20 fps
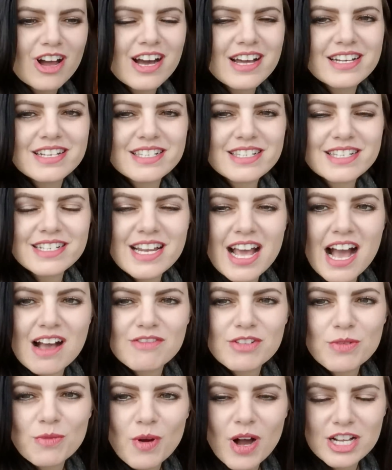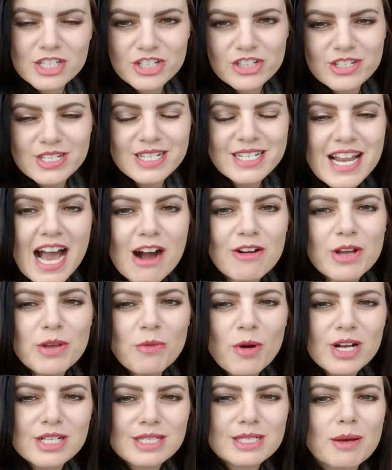Ron is an avid watcher, and now he
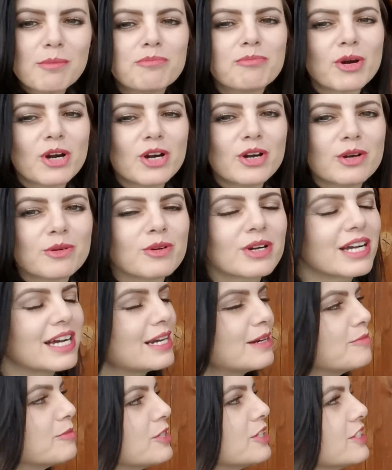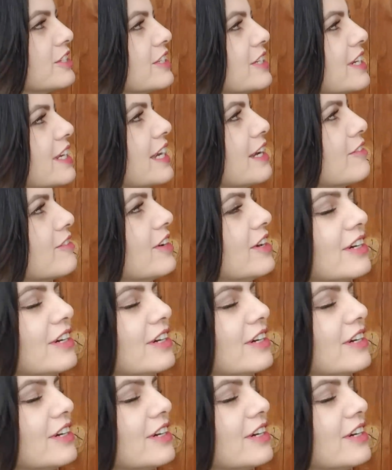wants a bird. What kind of bird are you going to get,